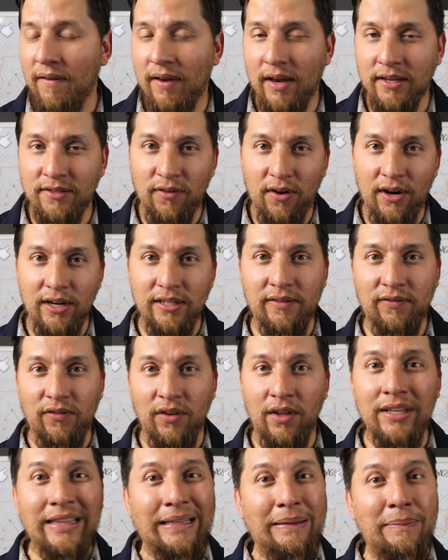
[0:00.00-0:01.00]
As far as
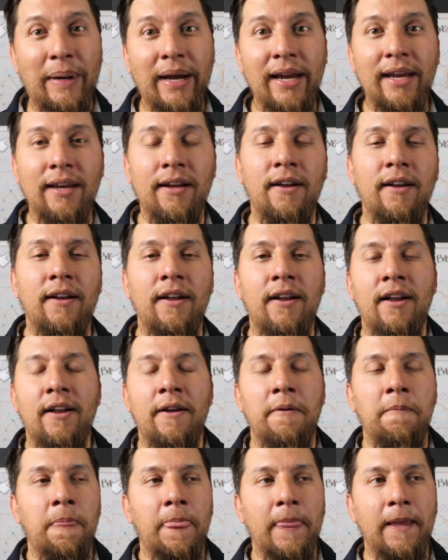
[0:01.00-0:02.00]
feeling the bite,
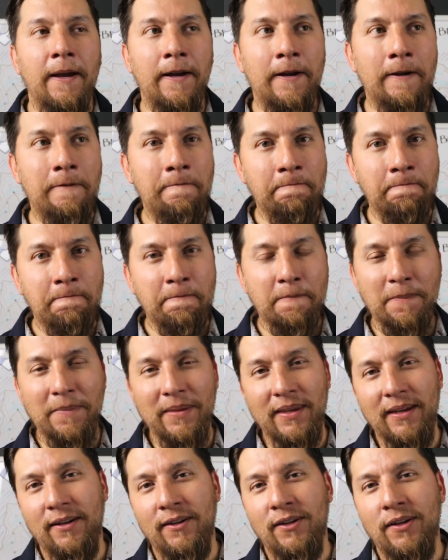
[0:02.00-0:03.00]
um,
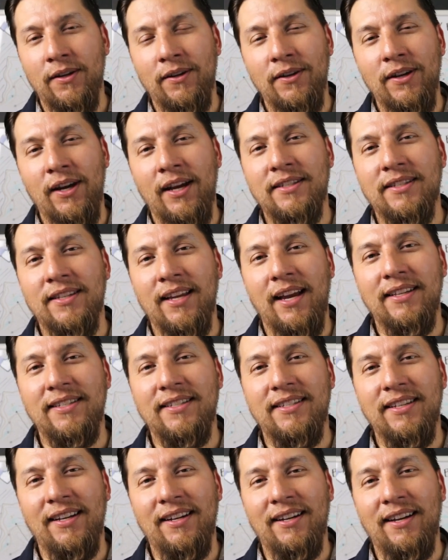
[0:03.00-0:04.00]
it's,
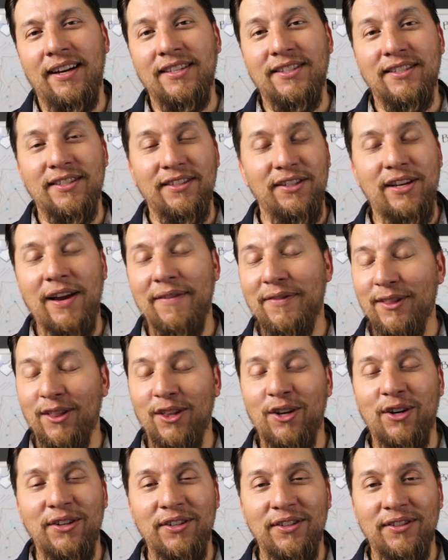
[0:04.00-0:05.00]
it's, uh, it, you have to
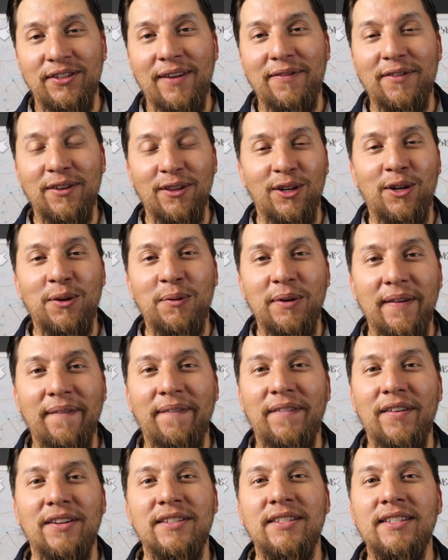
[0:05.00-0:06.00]
learn, you have to learn what
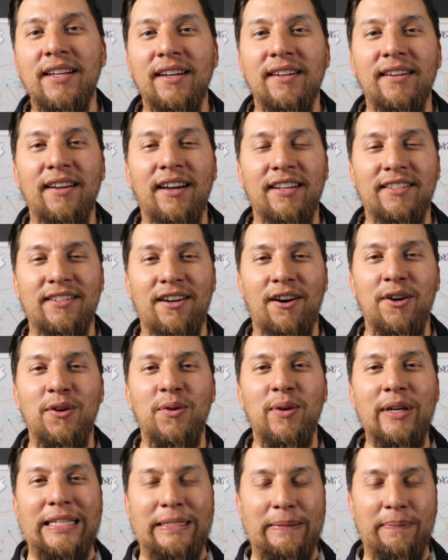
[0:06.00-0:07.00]
it feels like. It's hard
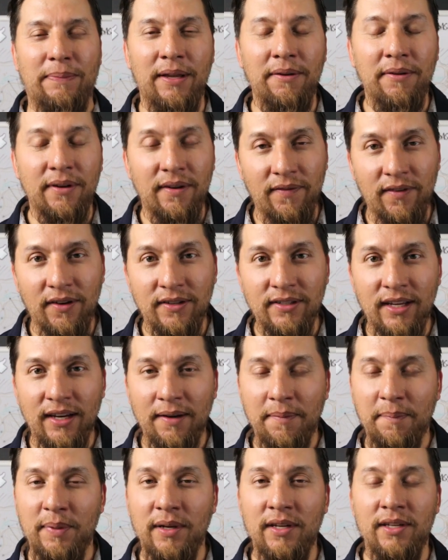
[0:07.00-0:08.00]
to explain what it feels
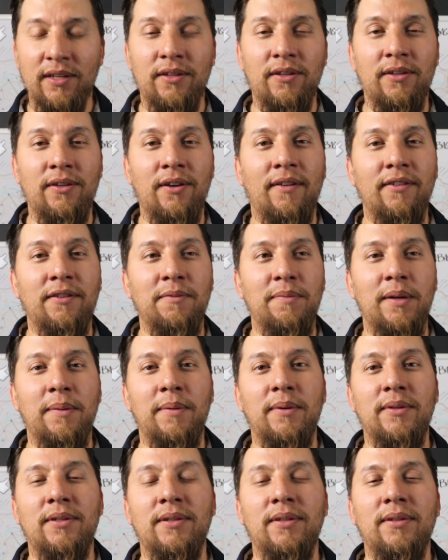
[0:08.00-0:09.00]
like, but you have to be
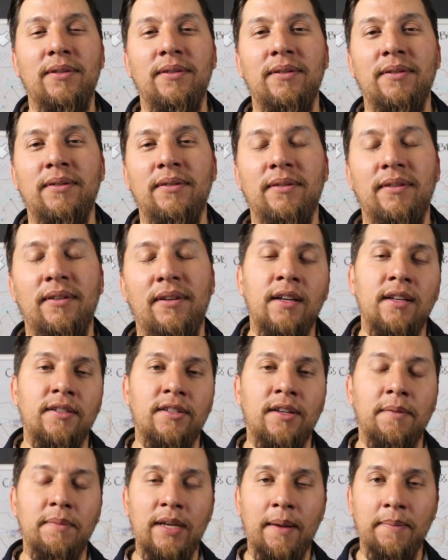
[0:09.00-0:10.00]
able to,
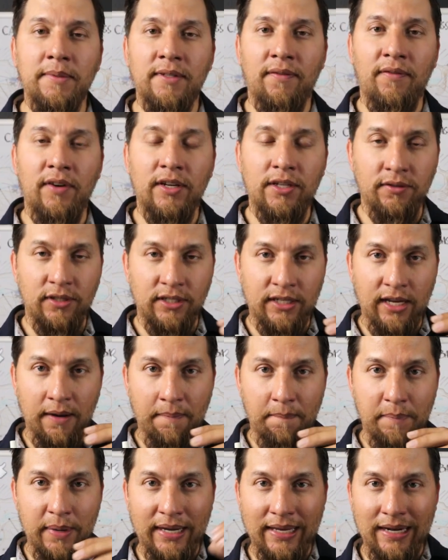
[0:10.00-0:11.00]
sometimes the fish will just kind
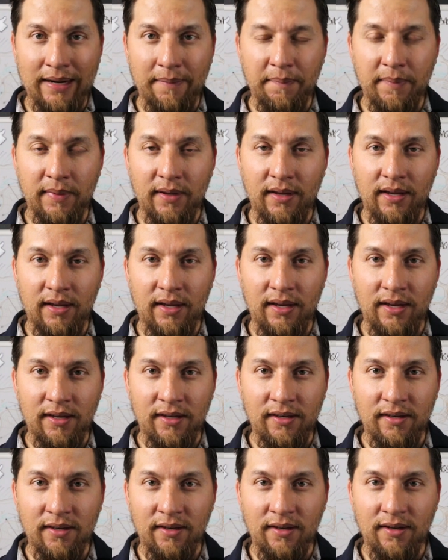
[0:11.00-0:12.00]
of pick it up
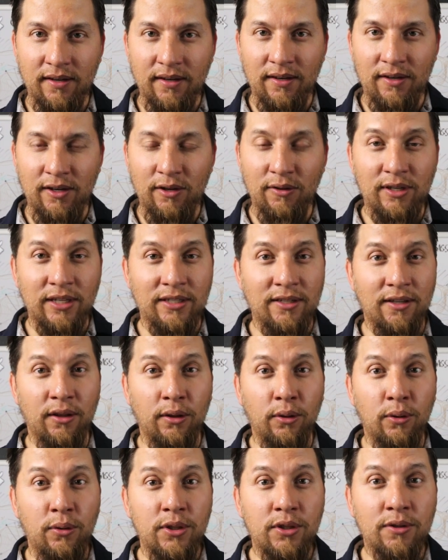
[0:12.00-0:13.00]
and you'll just
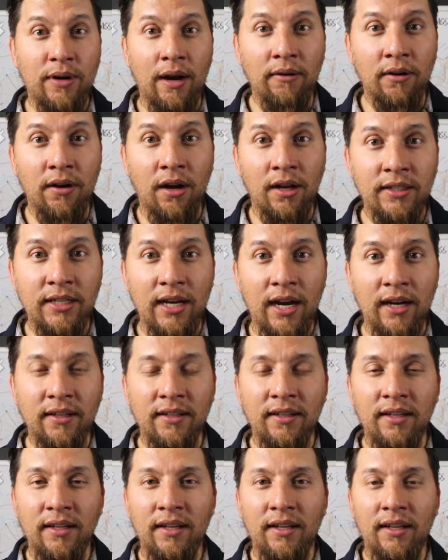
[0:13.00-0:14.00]
lose ground
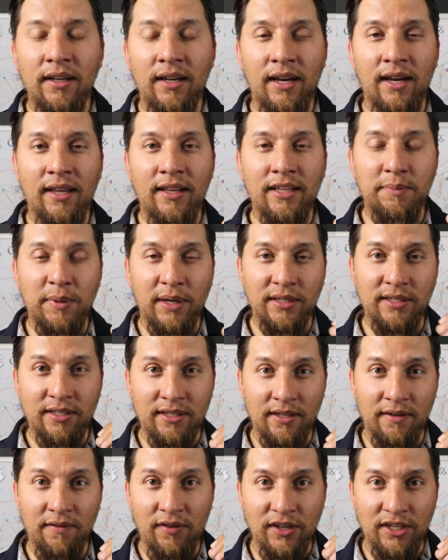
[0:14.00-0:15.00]
contact. And it's because
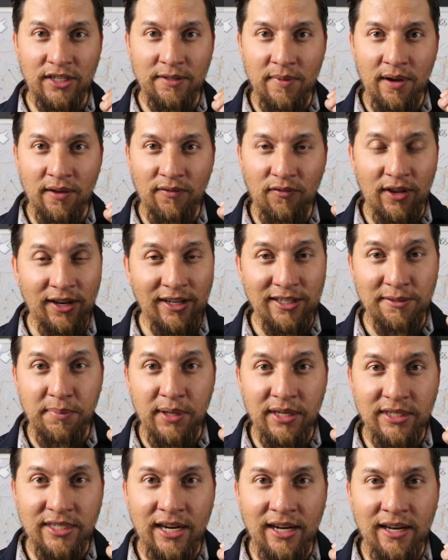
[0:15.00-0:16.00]
it's in the fish's mouth for like a
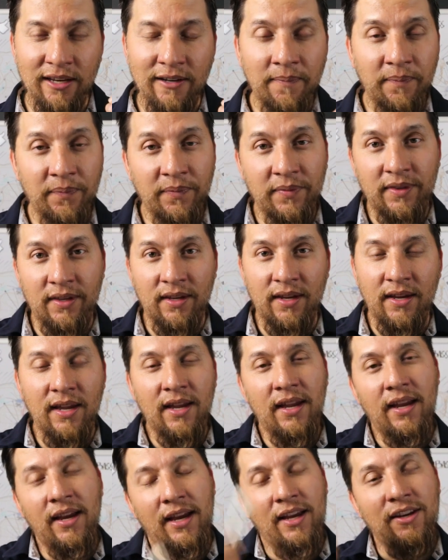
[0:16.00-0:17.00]
split second.
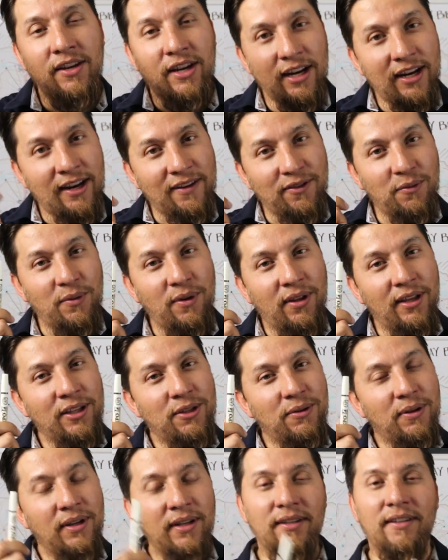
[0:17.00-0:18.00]
And you kind of have to reel
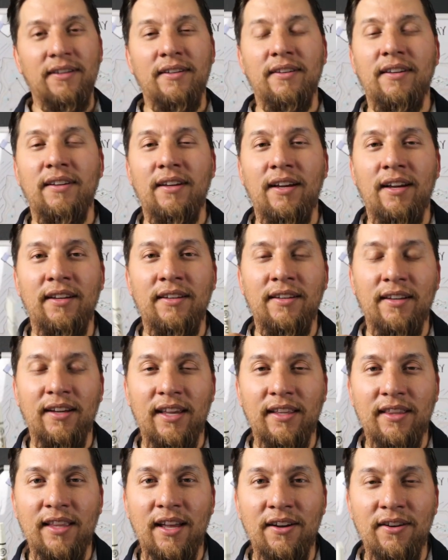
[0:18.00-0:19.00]
into it and
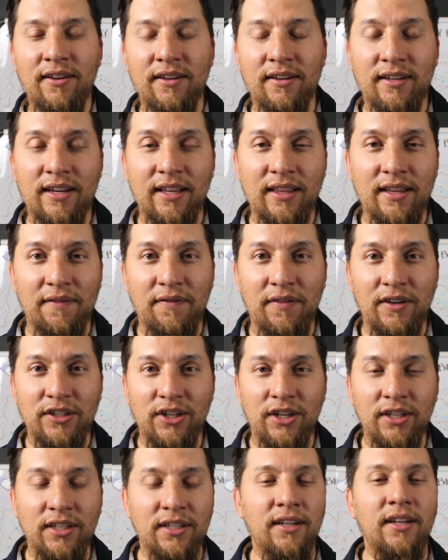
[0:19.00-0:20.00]
get that, get that
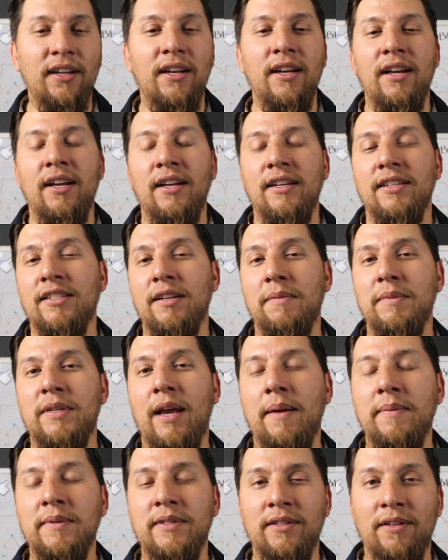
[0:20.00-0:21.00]
fish hooked.
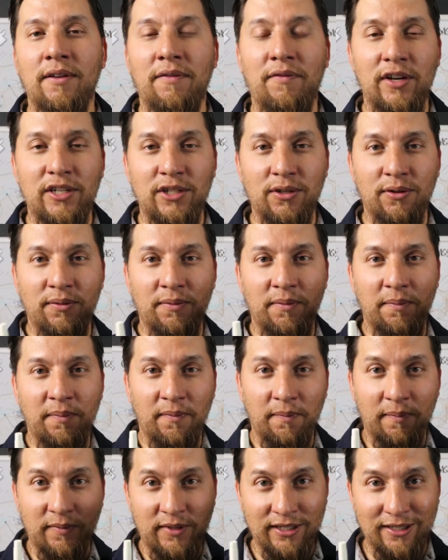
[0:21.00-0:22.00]
Sometimes the fish will
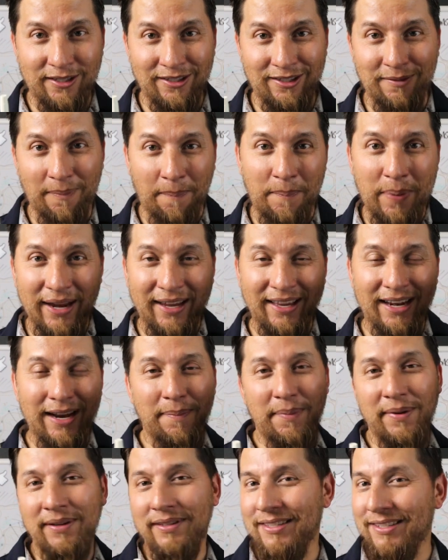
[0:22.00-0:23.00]
just pick it
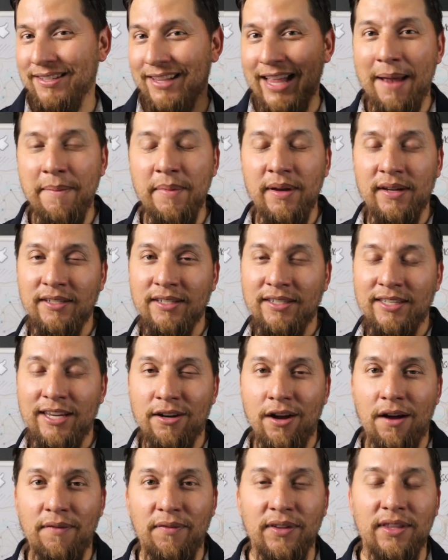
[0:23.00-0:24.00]
up and slam it and just
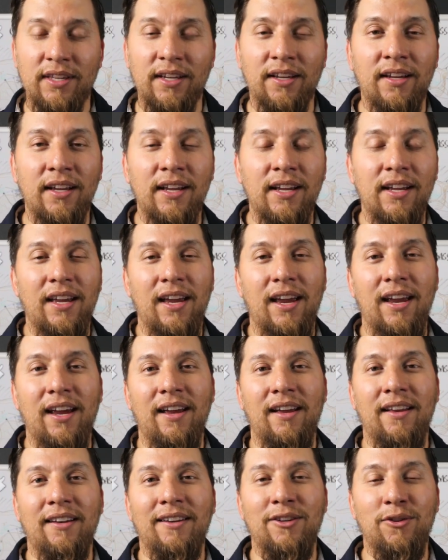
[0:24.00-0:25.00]
take off with it
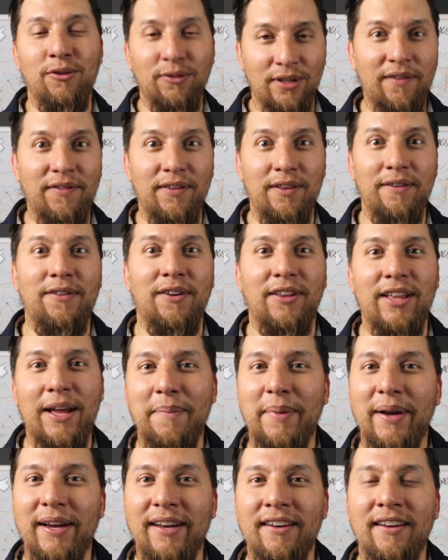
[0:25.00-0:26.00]
and you'll definitely feel
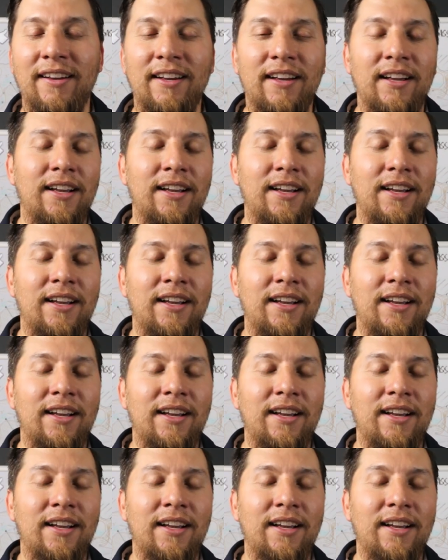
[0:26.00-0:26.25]
that bite.